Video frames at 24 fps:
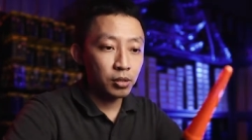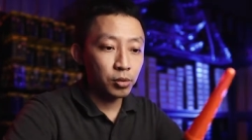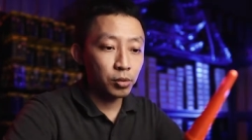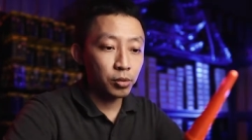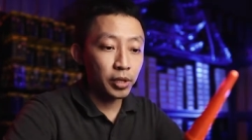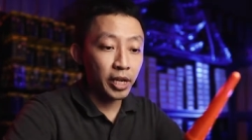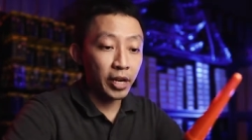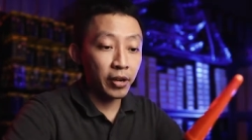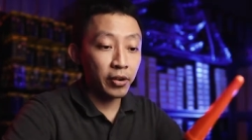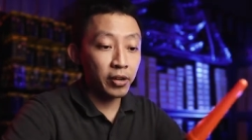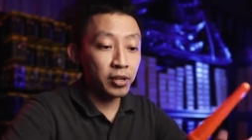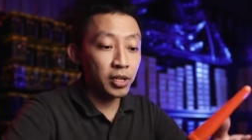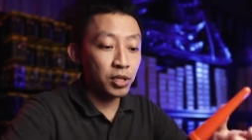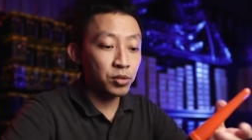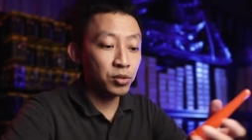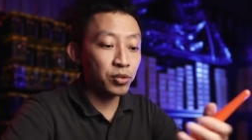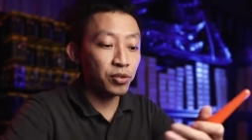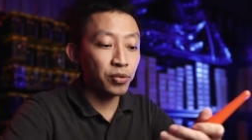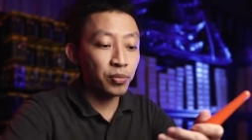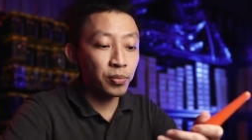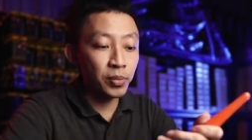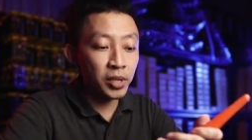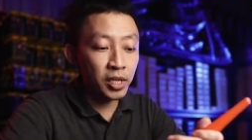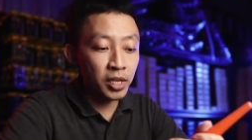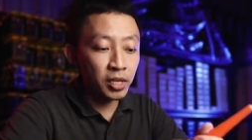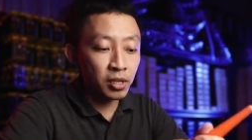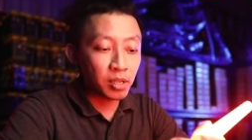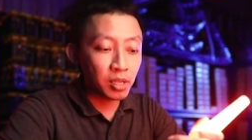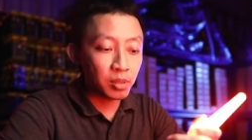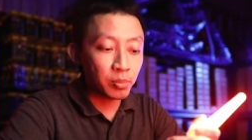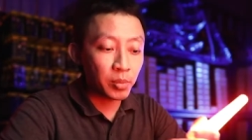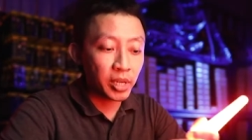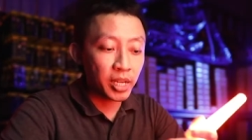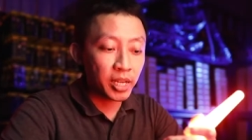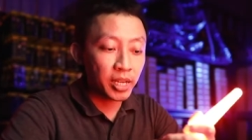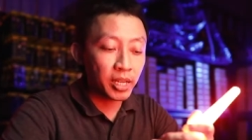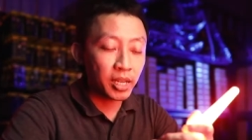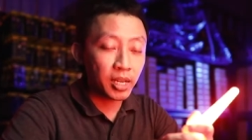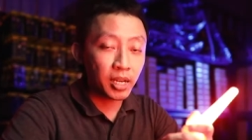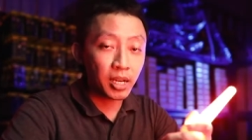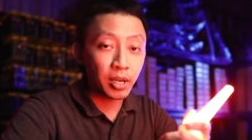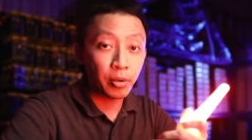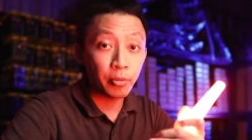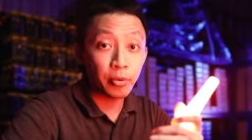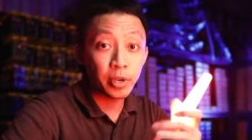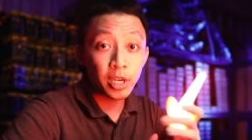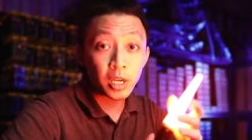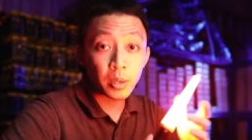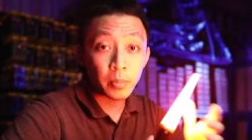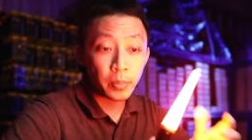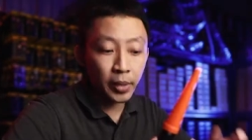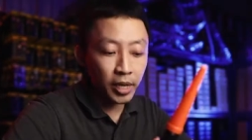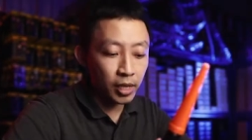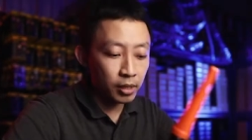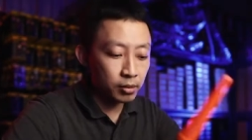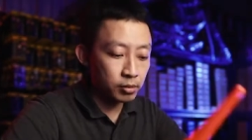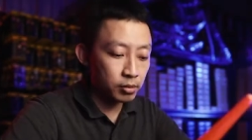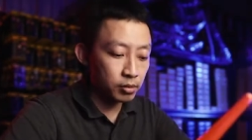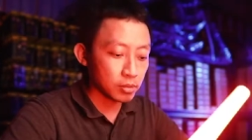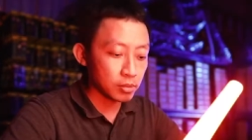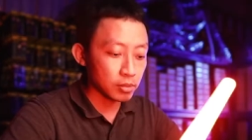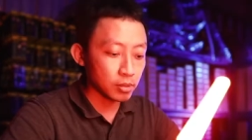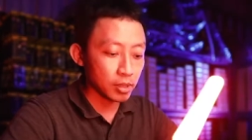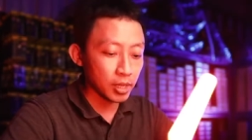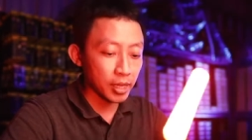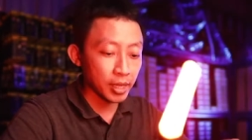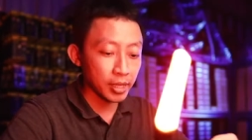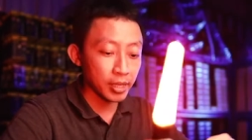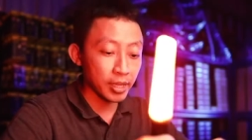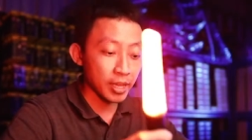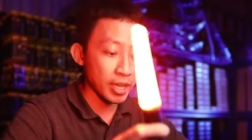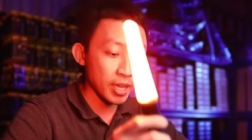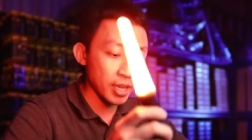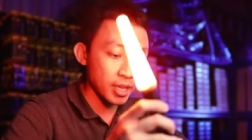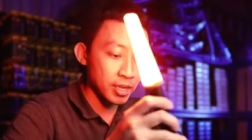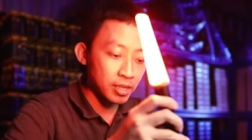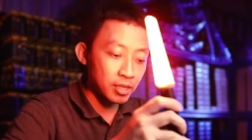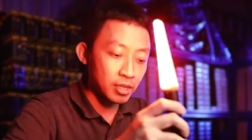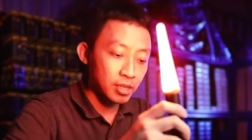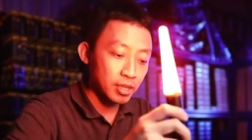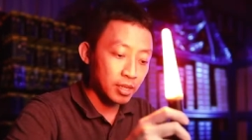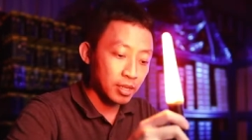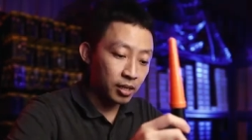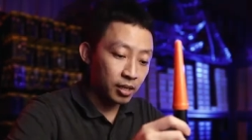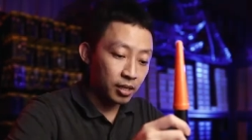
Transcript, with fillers: to carry this with me on my uh, rear belt, so I can